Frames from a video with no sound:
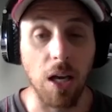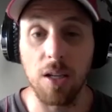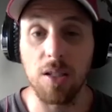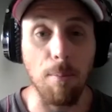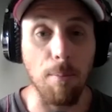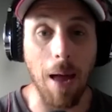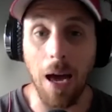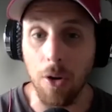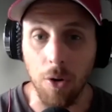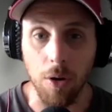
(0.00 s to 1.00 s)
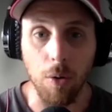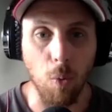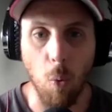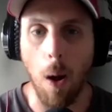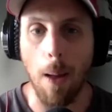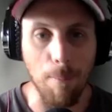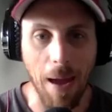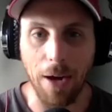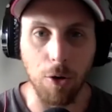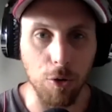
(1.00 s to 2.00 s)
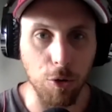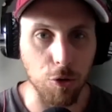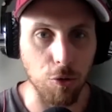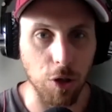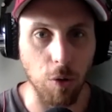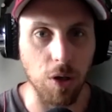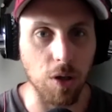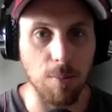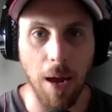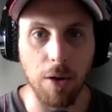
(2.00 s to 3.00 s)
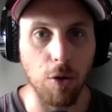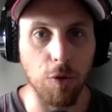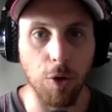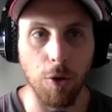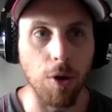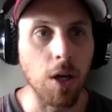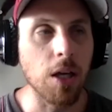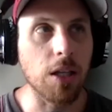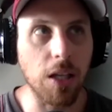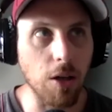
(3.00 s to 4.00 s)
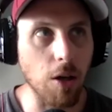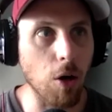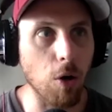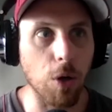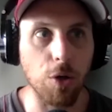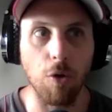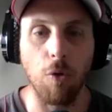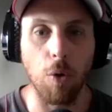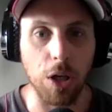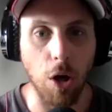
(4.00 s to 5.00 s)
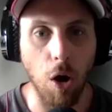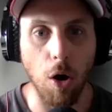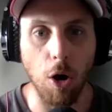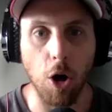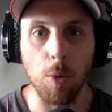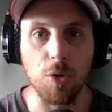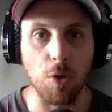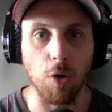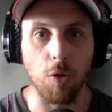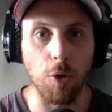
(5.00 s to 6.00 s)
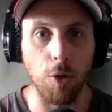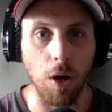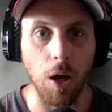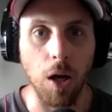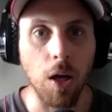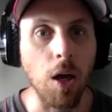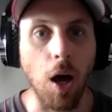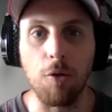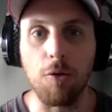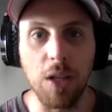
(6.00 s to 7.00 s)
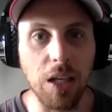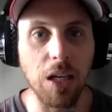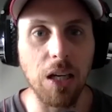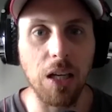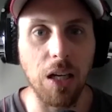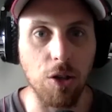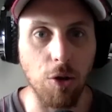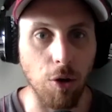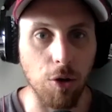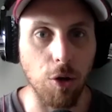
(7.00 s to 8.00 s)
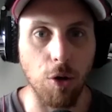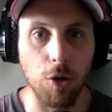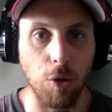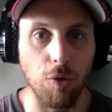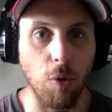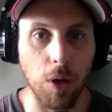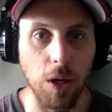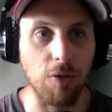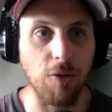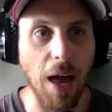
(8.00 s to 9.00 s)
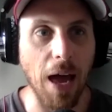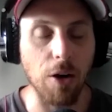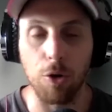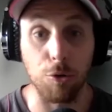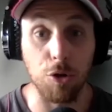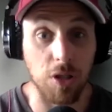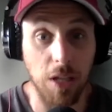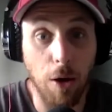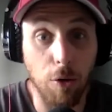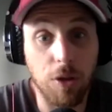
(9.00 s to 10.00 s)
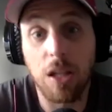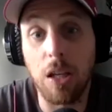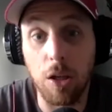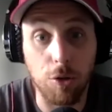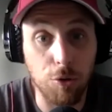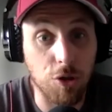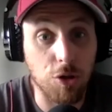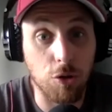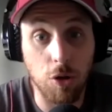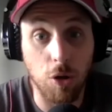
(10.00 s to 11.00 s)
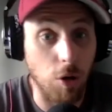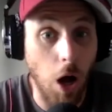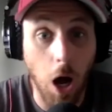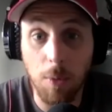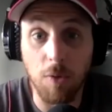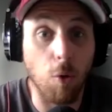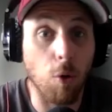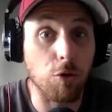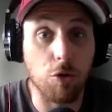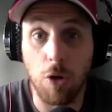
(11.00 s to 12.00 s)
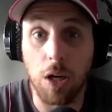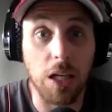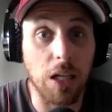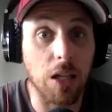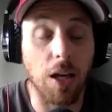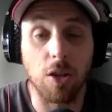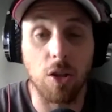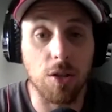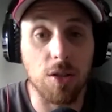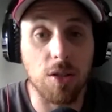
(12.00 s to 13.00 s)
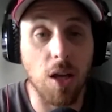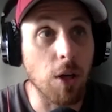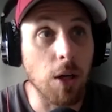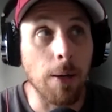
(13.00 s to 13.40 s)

it doesn't matter what macronutrient it doesn't matter if you're keto and you're avoiding carbs, or if you're a vegan and you're avoiding fat, or you're just healthy and you're just, an omnivore and you're just trying to eat like the good stuff.